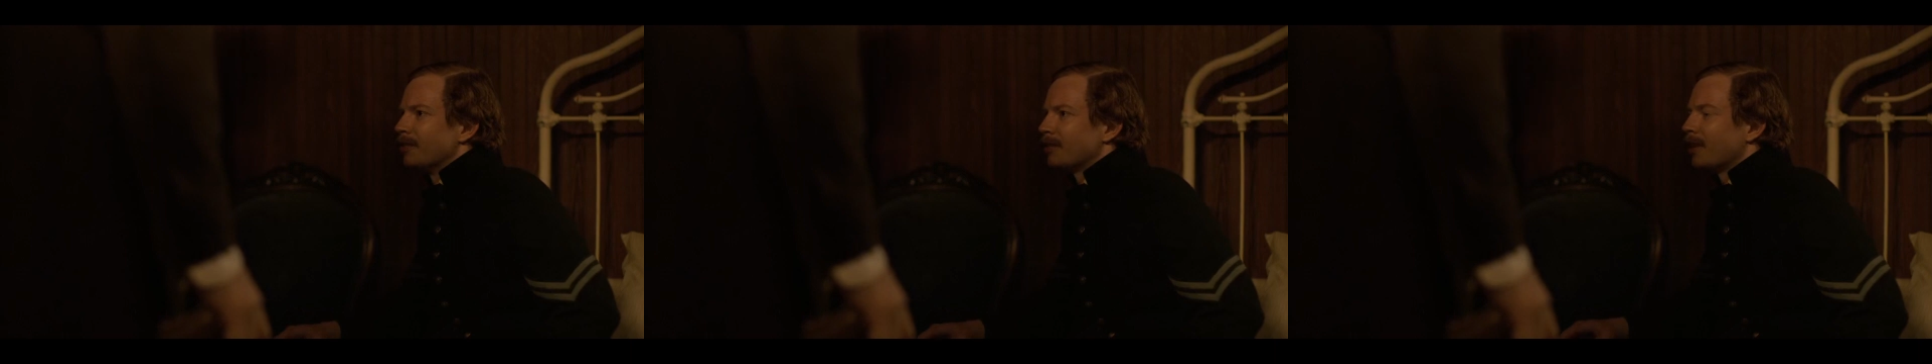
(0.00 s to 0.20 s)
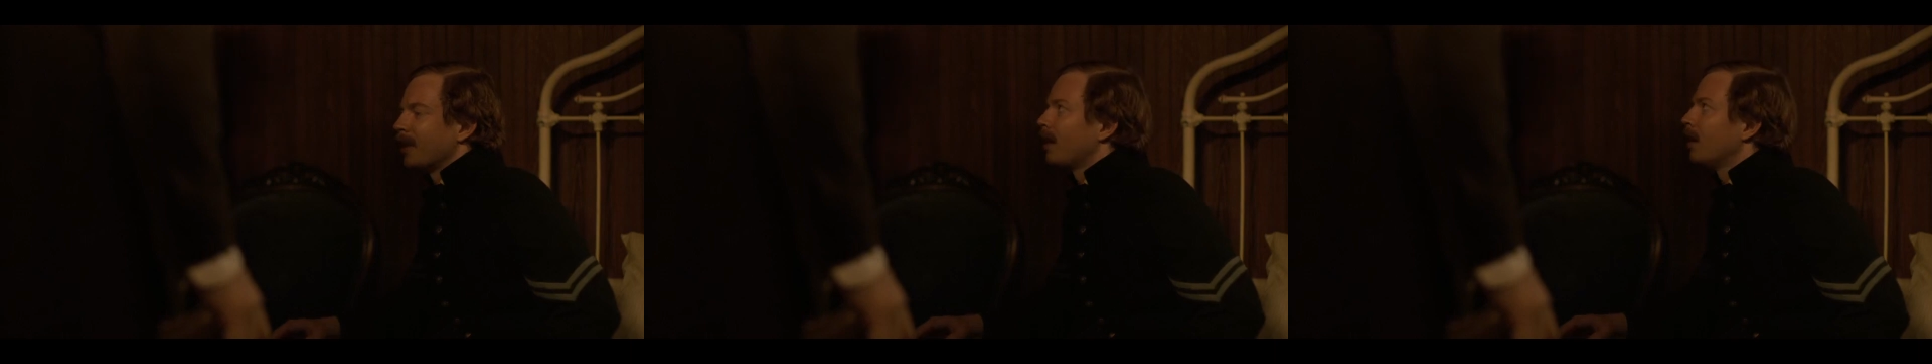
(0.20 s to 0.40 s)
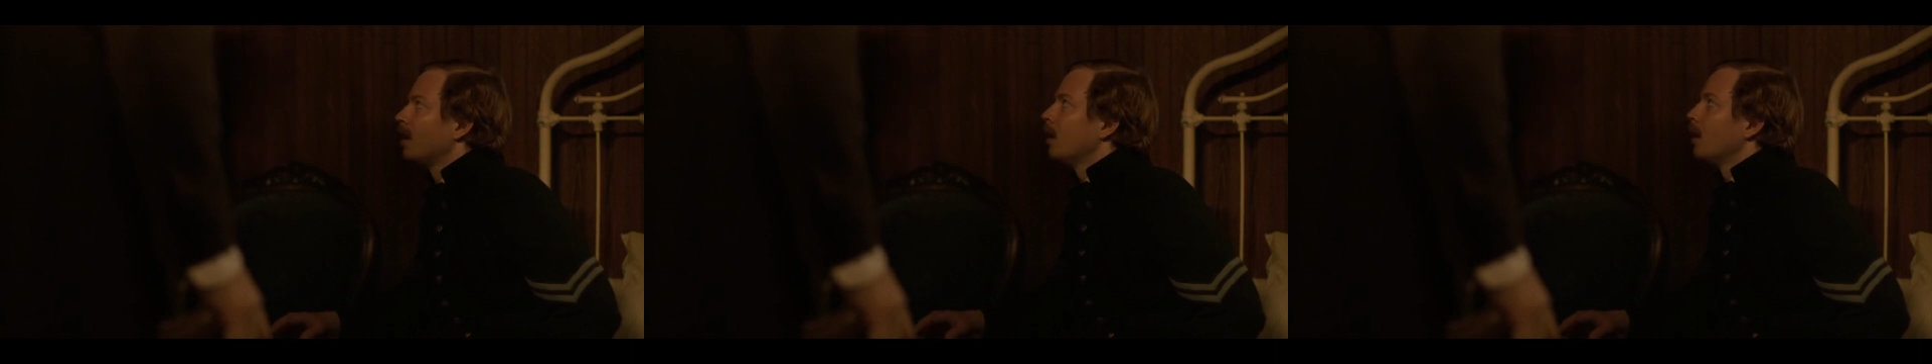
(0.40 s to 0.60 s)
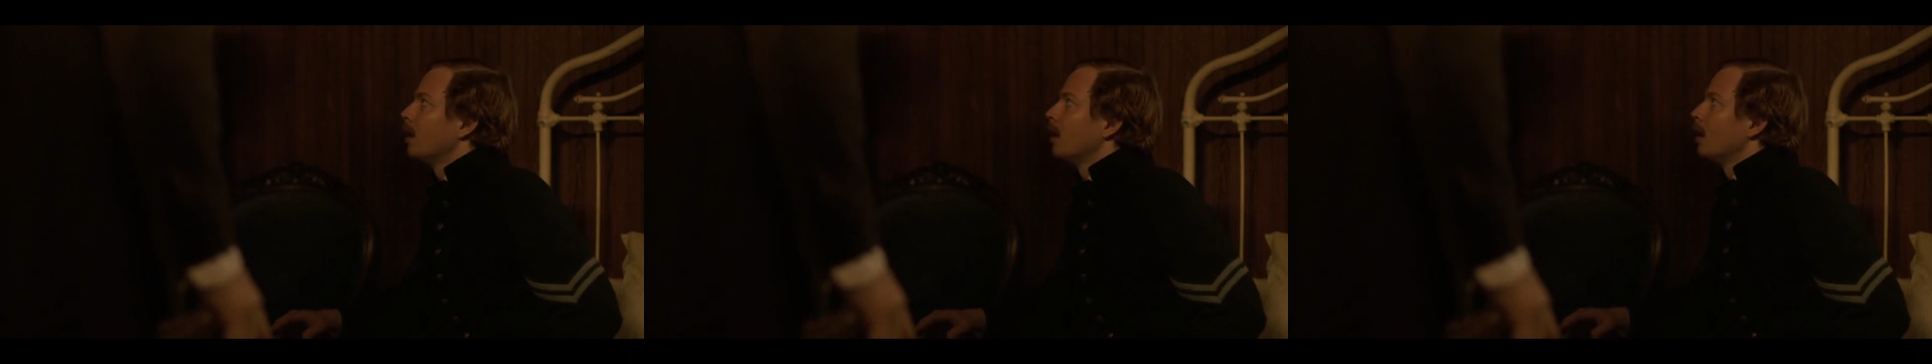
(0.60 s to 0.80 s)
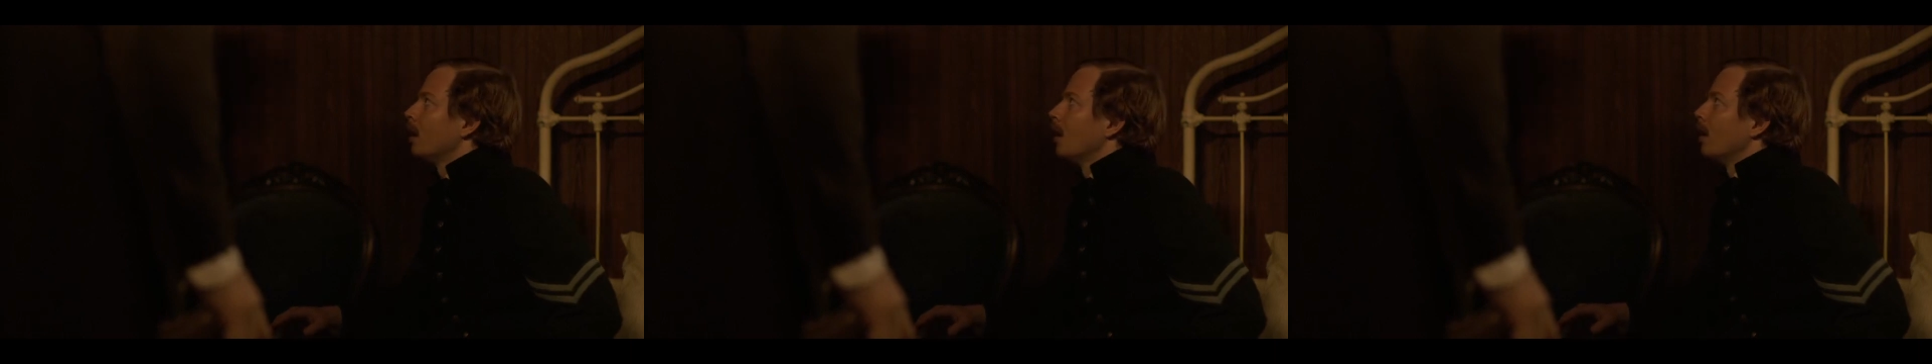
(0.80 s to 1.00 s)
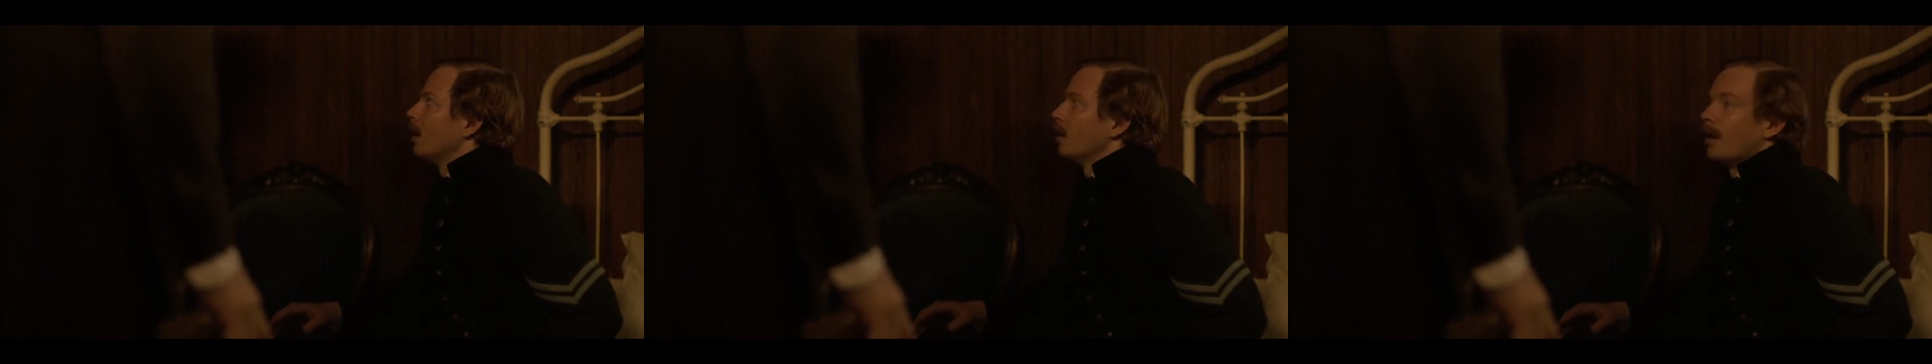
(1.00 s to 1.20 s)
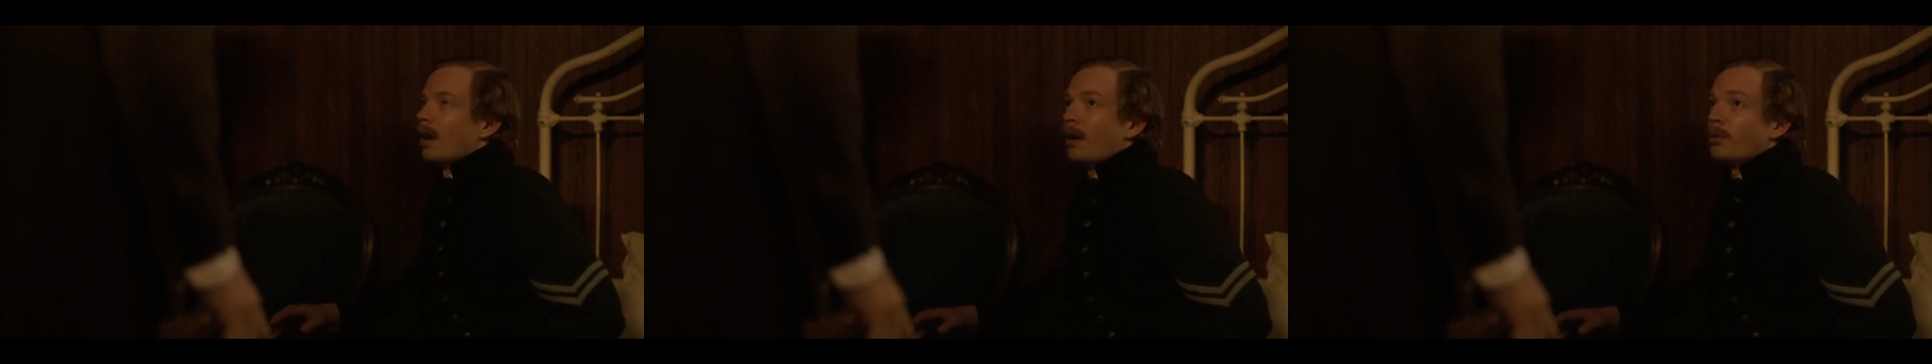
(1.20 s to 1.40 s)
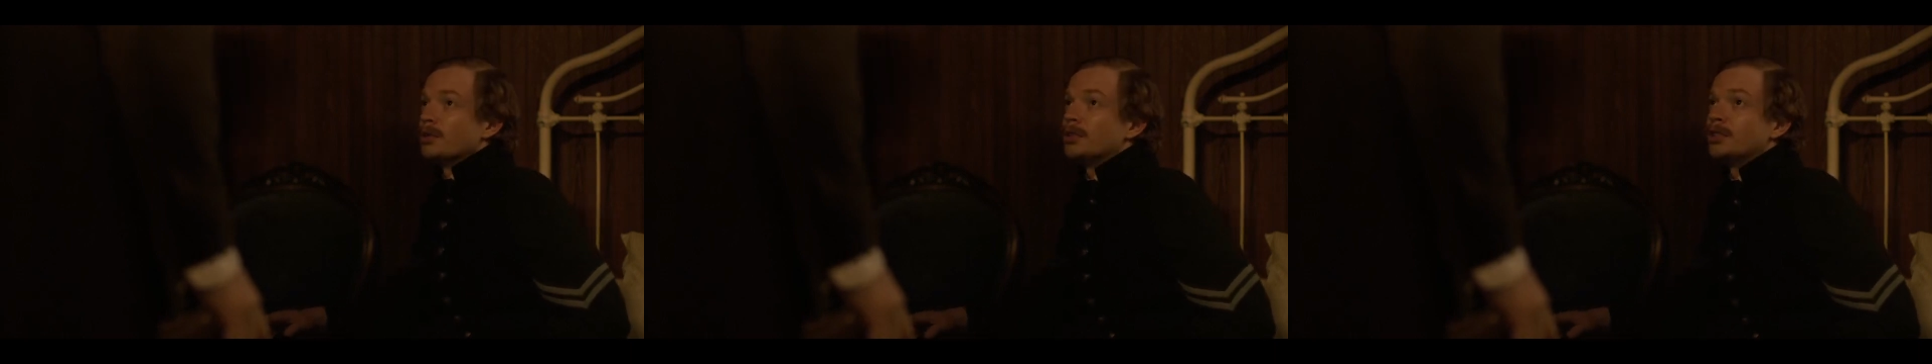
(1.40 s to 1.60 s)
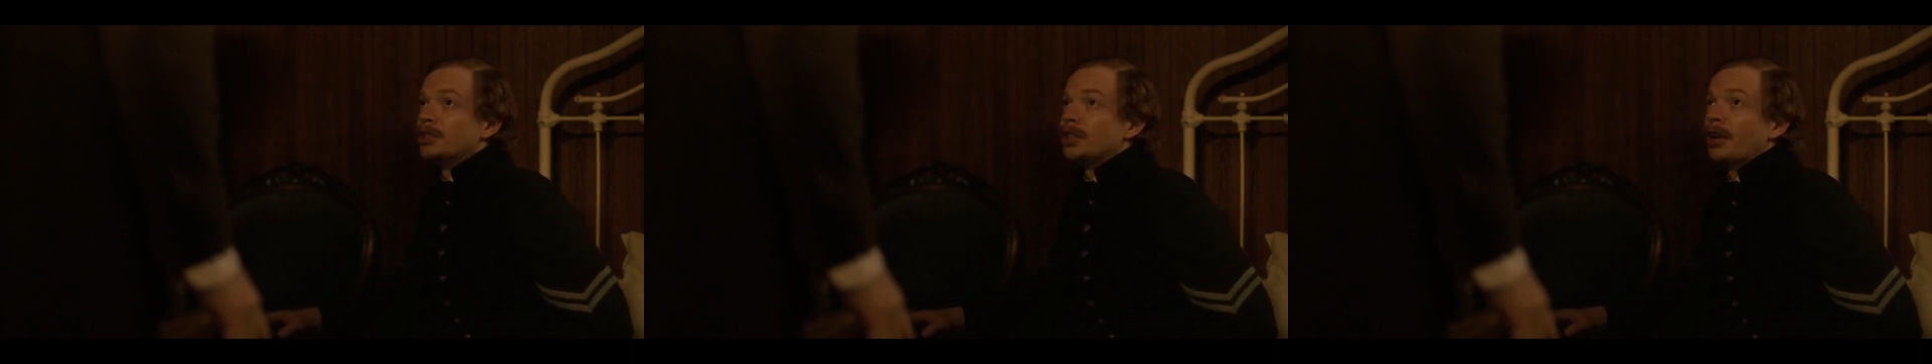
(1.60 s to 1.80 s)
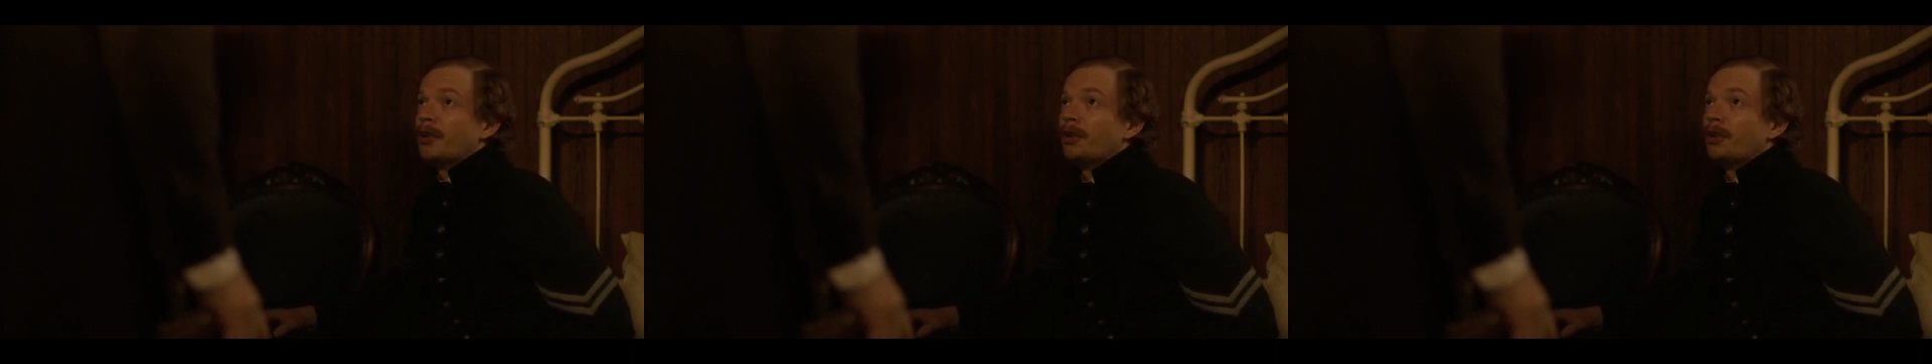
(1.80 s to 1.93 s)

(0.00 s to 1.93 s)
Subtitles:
He made it quite evident right away that